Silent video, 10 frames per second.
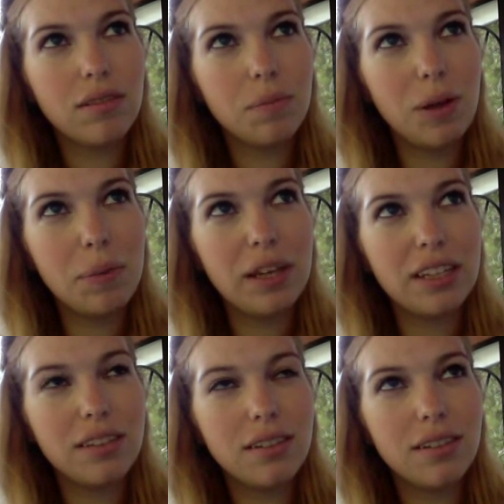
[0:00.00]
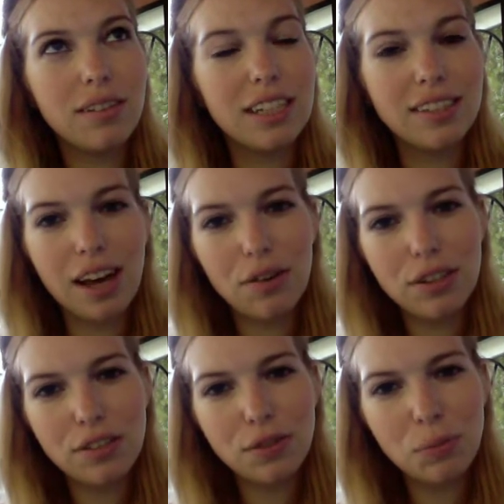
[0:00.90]
maybe 6
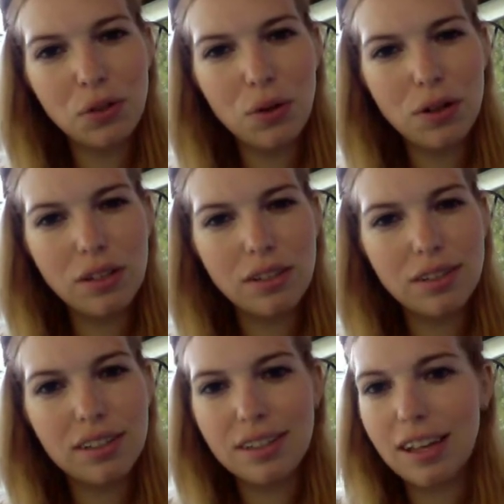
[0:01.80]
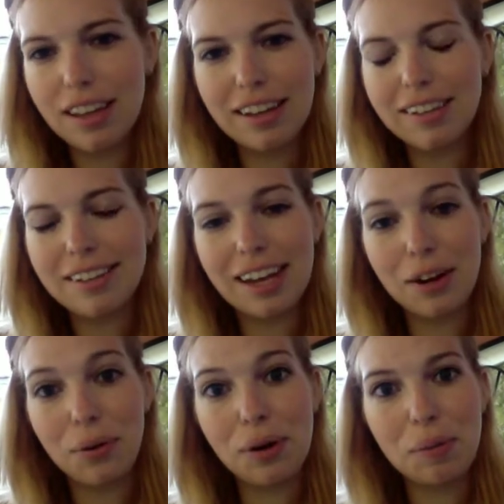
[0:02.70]
hours from Seoul. Can't
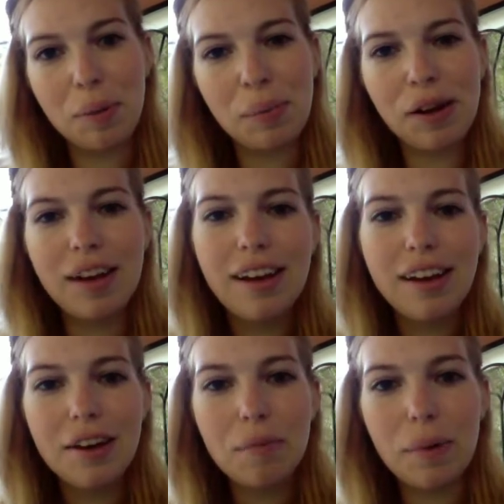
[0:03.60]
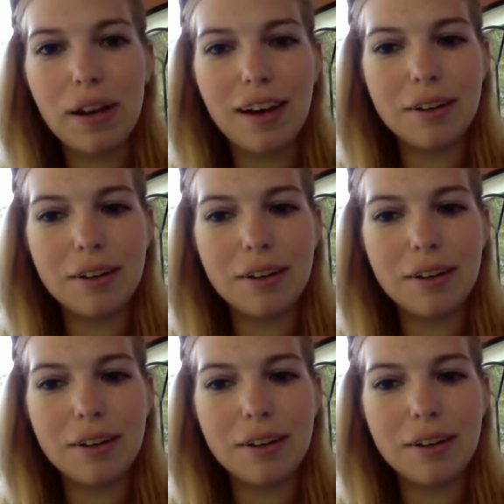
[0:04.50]
quite remember. But